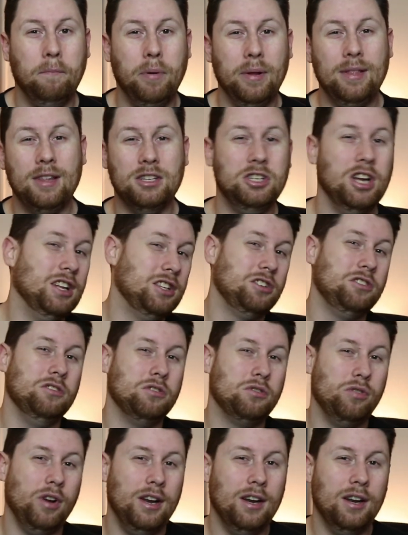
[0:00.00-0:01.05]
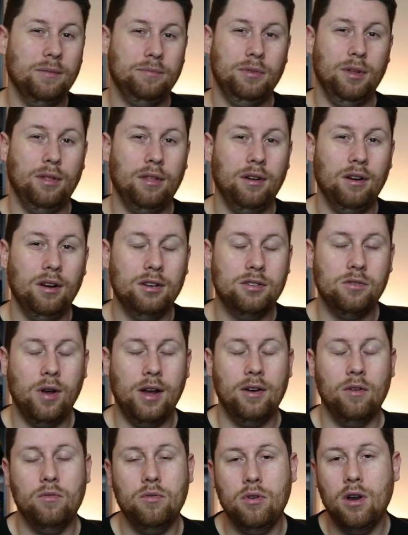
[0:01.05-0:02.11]
But the Jets just traded up to third, so
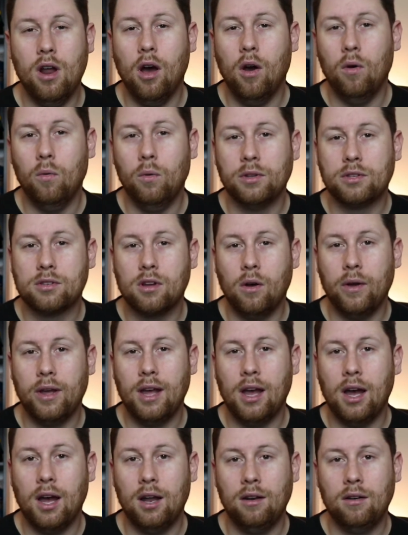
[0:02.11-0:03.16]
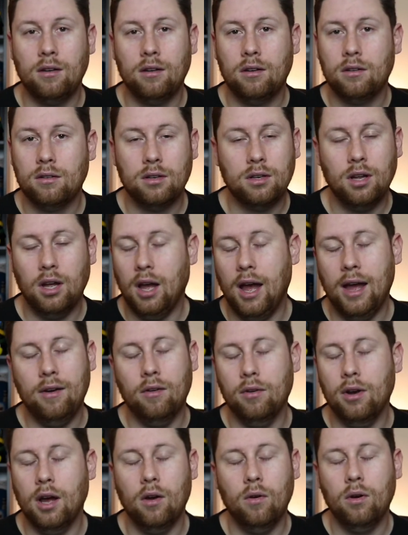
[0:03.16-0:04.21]
I don't know what's going on. I
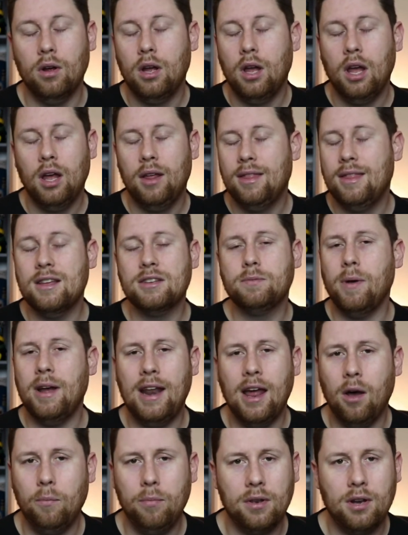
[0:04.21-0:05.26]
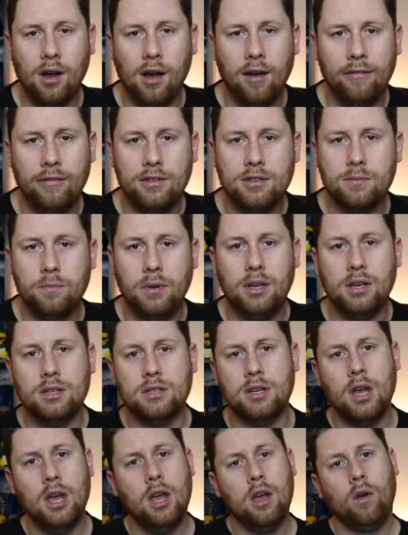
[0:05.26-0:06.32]
don't know. This might help the Dolphins
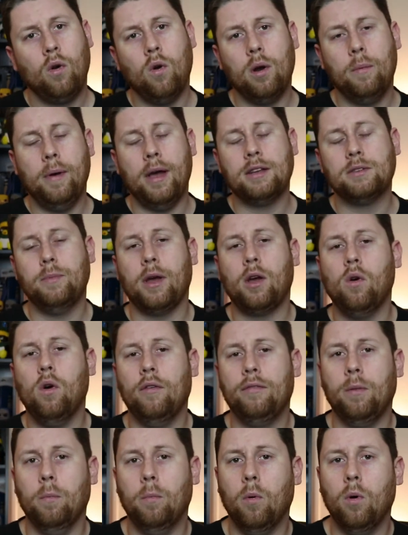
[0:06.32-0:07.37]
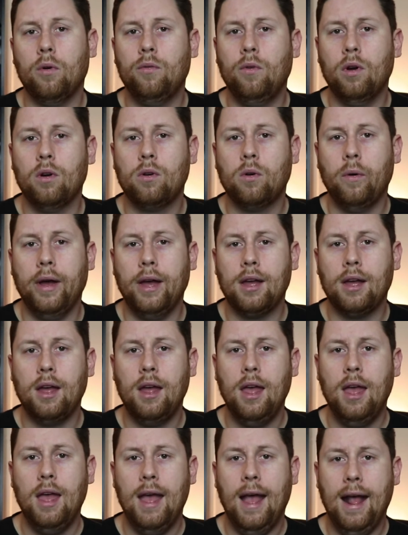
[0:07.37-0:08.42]
because quarterbacks might go off the board real quick.
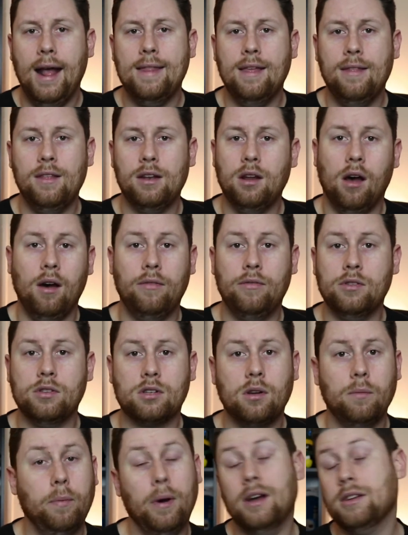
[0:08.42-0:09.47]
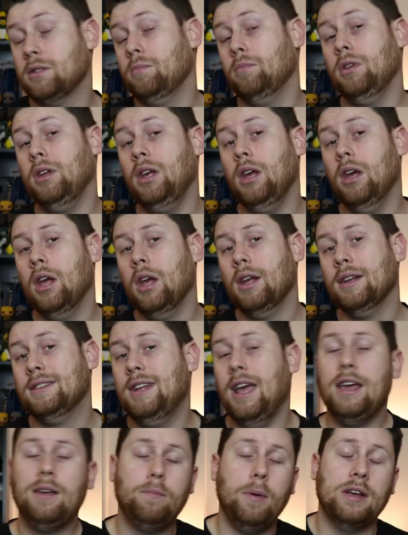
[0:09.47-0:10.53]
And then the Dolphins could possibly
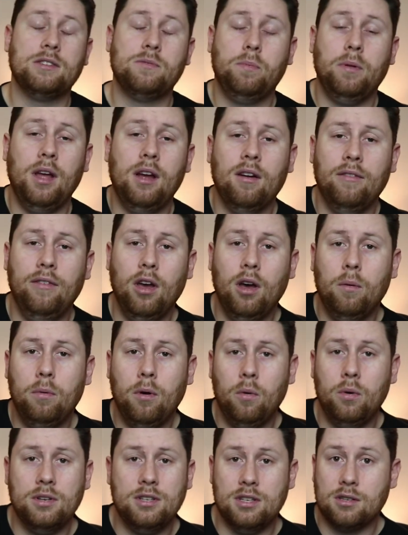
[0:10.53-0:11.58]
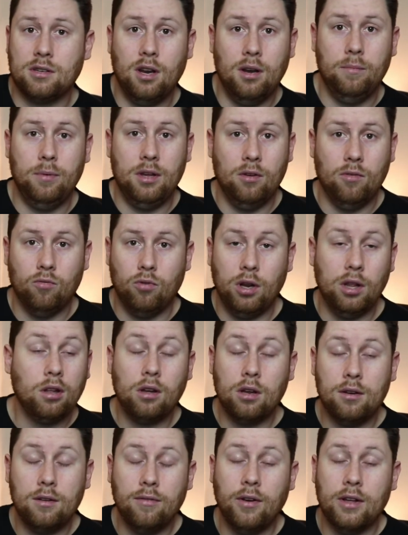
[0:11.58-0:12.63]
take best player available, which is going to be a really
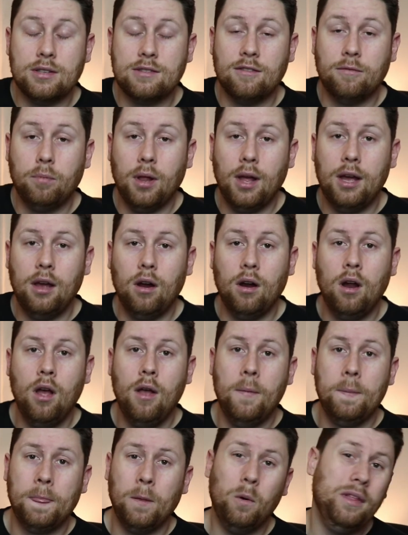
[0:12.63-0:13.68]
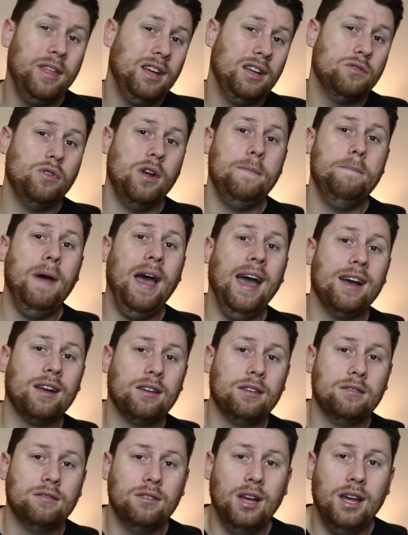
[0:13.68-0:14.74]
good defensive player. Or they could trade
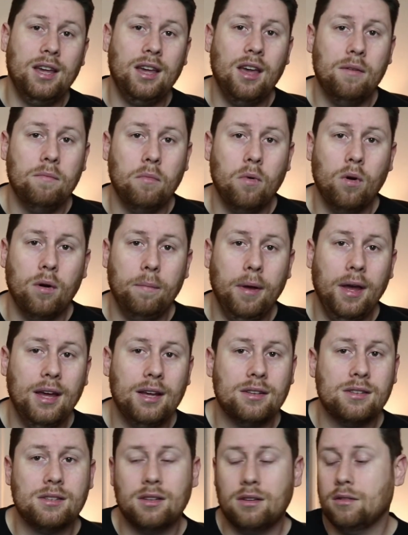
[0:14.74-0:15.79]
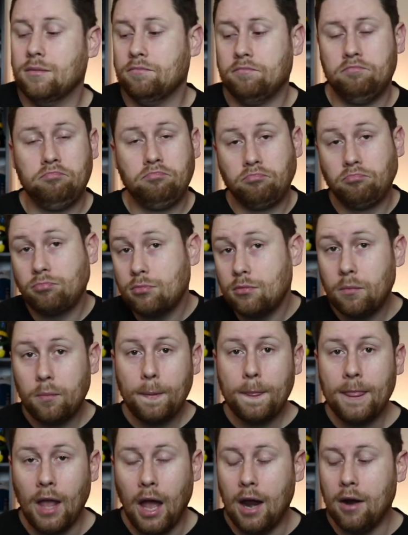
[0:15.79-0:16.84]
back and get more picks.
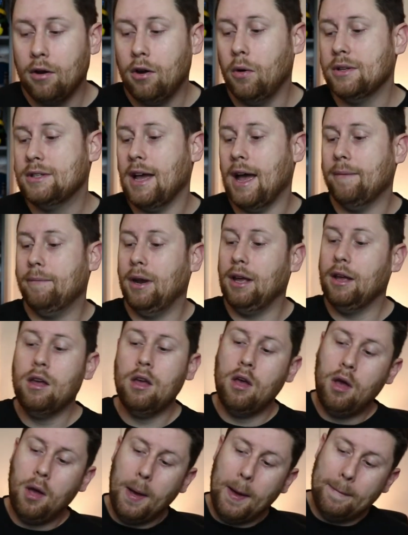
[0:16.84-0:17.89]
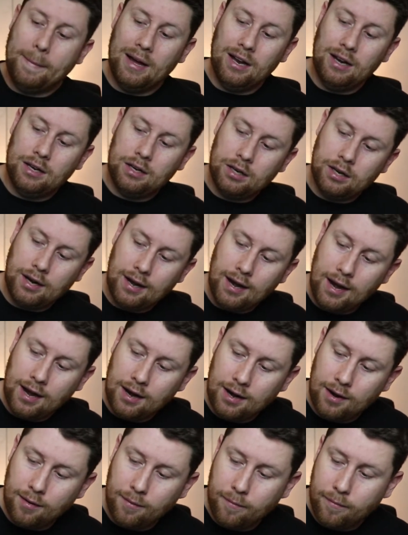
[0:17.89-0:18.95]
I don't know what's happening, But
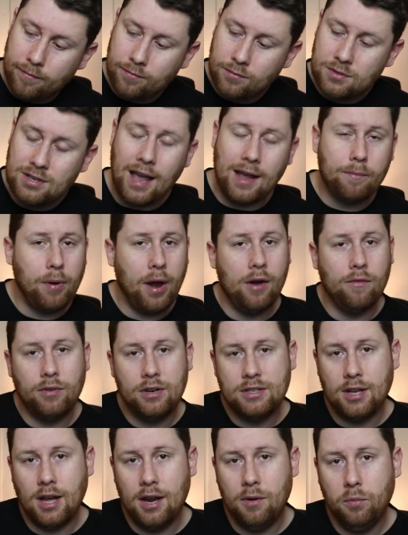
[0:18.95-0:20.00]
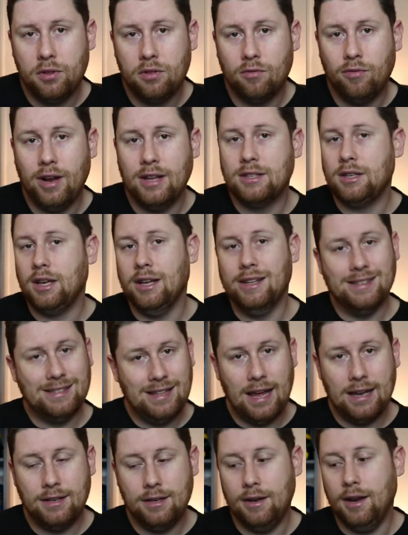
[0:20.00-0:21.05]
Zach Brown re-signed with the Redskins.
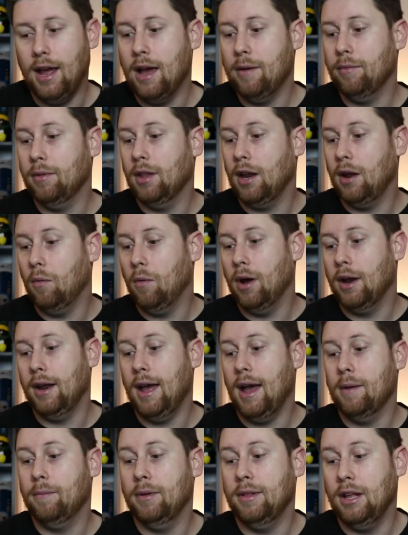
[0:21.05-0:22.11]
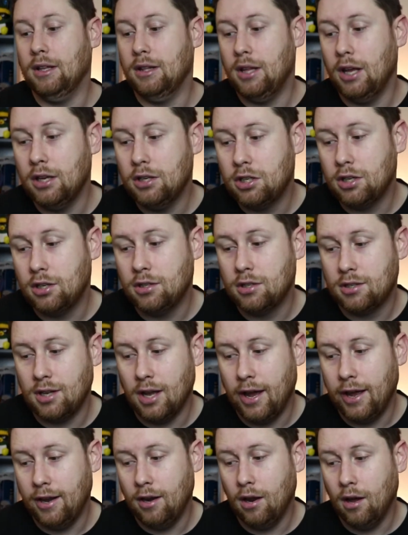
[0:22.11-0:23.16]
That didn't happen that I wanted to happen. They did
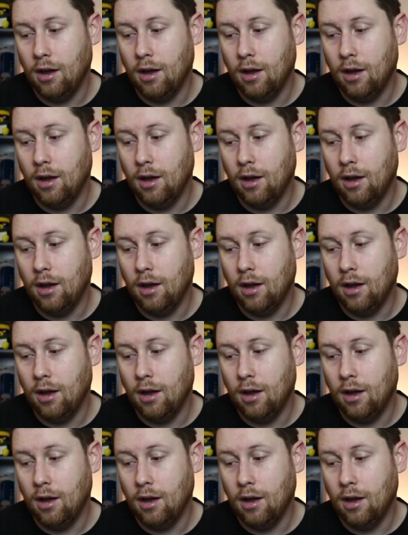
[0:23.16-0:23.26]
sign